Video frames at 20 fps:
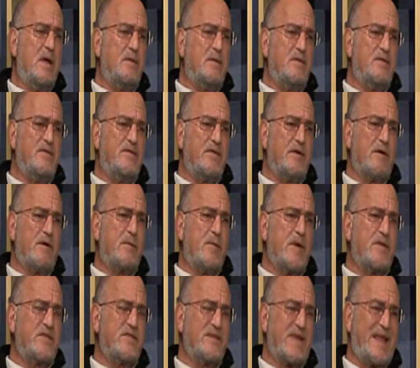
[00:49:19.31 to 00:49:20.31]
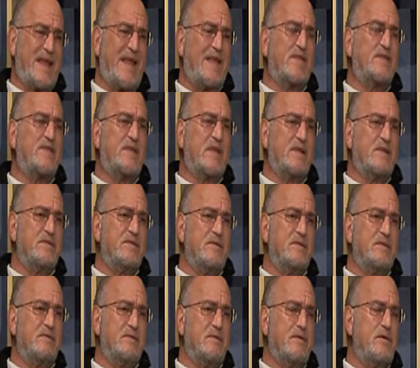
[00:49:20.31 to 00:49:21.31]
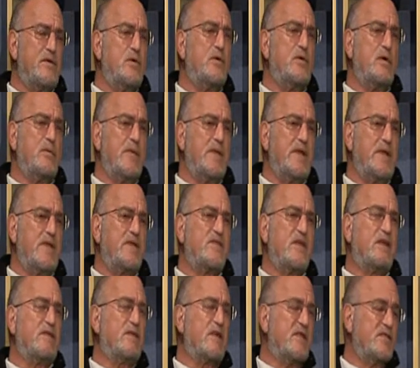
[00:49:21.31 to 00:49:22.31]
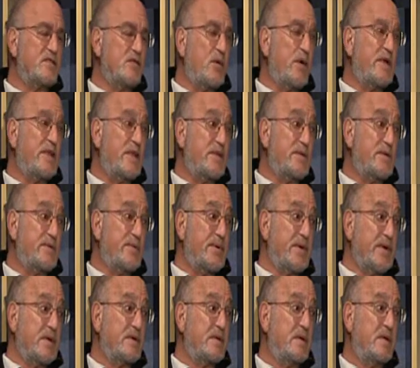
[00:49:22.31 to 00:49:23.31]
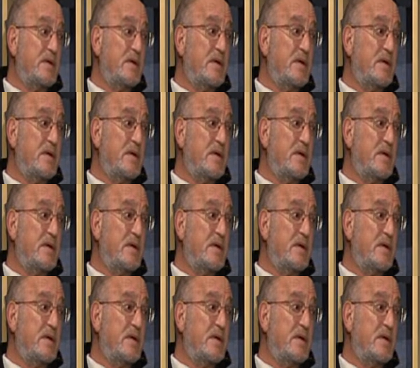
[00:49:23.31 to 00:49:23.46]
was very much against the review committee, et cetera, because of the way they've been picked.